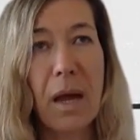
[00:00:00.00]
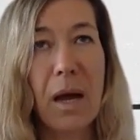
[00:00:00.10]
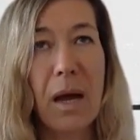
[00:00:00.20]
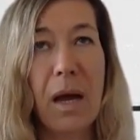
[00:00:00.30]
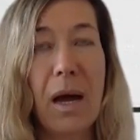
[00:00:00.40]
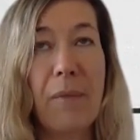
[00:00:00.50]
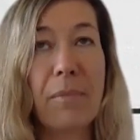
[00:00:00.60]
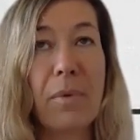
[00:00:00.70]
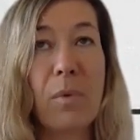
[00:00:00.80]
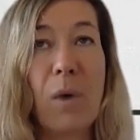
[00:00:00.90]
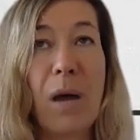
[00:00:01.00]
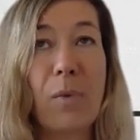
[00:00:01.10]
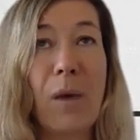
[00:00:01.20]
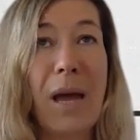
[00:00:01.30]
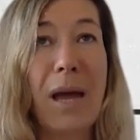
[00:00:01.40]

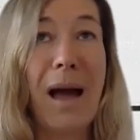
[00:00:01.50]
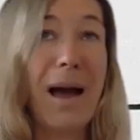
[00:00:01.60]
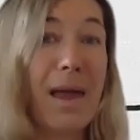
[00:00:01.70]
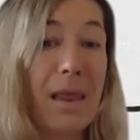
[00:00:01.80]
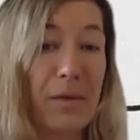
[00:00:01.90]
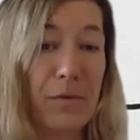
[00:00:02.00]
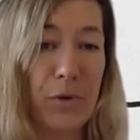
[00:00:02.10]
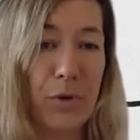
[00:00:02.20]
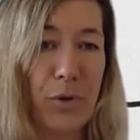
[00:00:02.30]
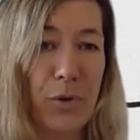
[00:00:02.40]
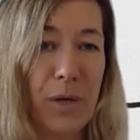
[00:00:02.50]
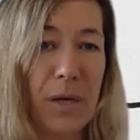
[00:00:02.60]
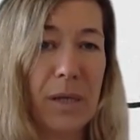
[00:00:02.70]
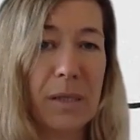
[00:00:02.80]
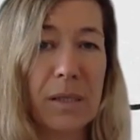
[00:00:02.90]
One way I love to do
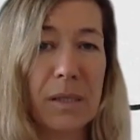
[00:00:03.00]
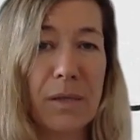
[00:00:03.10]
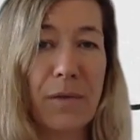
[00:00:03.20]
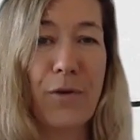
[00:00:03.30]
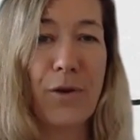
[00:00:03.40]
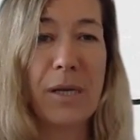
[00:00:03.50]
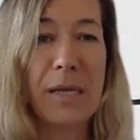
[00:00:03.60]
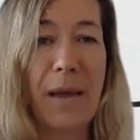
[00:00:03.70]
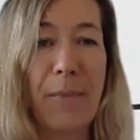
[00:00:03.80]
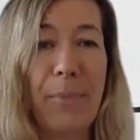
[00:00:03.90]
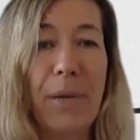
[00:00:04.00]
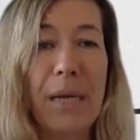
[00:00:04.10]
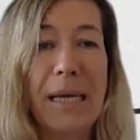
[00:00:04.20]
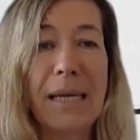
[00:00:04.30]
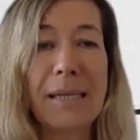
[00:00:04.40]
this, for example,
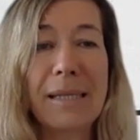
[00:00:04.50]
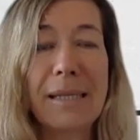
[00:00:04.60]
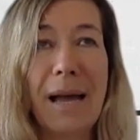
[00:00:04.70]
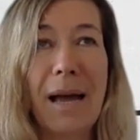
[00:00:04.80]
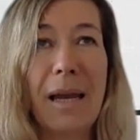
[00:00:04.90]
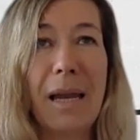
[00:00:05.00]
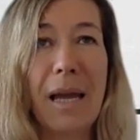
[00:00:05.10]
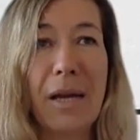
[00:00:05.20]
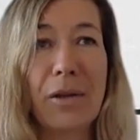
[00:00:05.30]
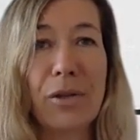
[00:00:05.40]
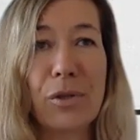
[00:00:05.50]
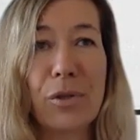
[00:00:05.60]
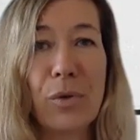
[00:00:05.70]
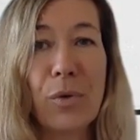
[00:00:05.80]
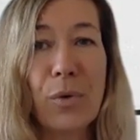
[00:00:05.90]
is I like
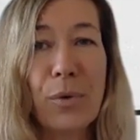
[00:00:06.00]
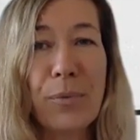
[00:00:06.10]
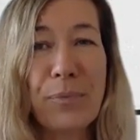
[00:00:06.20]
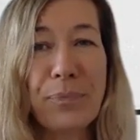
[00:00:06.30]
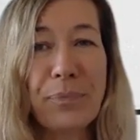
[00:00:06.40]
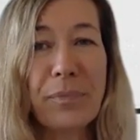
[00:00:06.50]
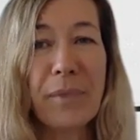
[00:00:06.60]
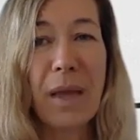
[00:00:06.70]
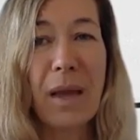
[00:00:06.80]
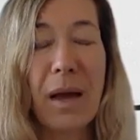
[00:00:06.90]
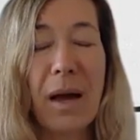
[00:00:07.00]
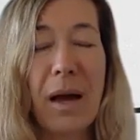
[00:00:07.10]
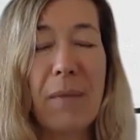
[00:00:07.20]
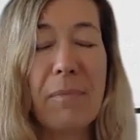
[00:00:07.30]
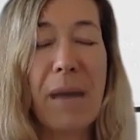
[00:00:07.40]
to
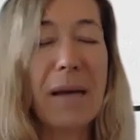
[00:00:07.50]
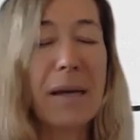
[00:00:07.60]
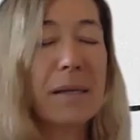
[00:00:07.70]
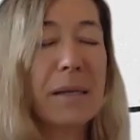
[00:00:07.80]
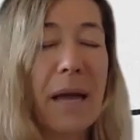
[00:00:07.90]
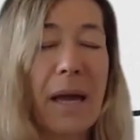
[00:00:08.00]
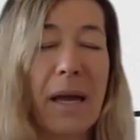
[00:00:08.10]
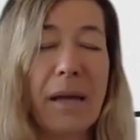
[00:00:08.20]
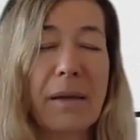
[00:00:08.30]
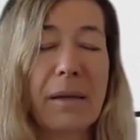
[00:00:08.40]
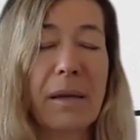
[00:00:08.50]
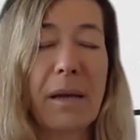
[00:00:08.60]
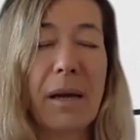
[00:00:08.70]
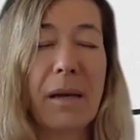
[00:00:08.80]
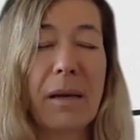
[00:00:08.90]
meditate
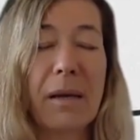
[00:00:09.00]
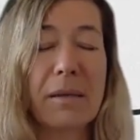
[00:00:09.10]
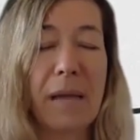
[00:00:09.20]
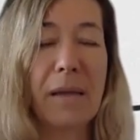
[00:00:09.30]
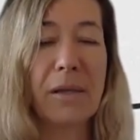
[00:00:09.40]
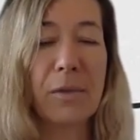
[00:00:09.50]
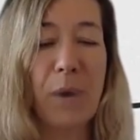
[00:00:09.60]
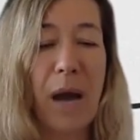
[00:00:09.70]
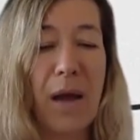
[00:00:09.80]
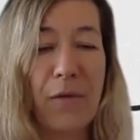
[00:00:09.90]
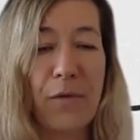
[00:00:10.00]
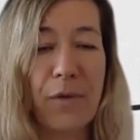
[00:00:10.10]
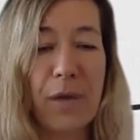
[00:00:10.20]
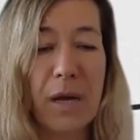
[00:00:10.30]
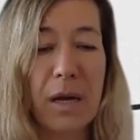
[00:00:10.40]
in a sense where I
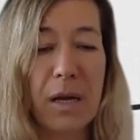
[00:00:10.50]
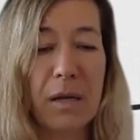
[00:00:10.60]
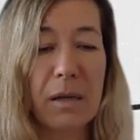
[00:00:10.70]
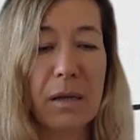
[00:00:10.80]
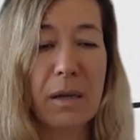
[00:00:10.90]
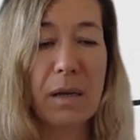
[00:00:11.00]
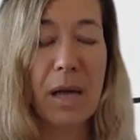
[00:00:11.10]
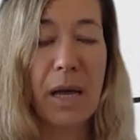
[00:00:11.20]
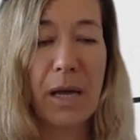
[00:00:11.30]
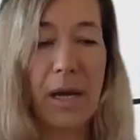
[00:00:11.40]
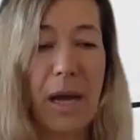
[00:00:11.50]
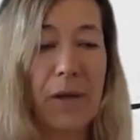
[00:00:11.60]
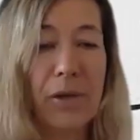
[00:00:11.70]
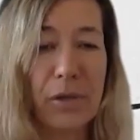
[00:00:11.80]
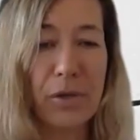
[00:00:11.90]
feel a
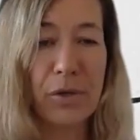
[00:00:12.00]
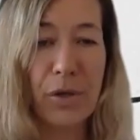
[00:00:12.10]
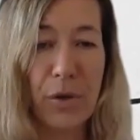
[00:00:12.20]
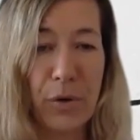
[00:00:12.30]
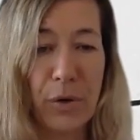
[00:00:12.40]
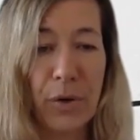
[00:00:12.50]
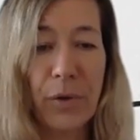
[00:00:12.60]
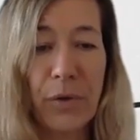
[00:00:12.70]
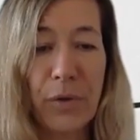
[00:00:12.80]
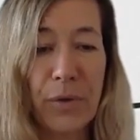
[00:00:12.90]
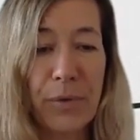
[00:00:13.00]
connection to the earth.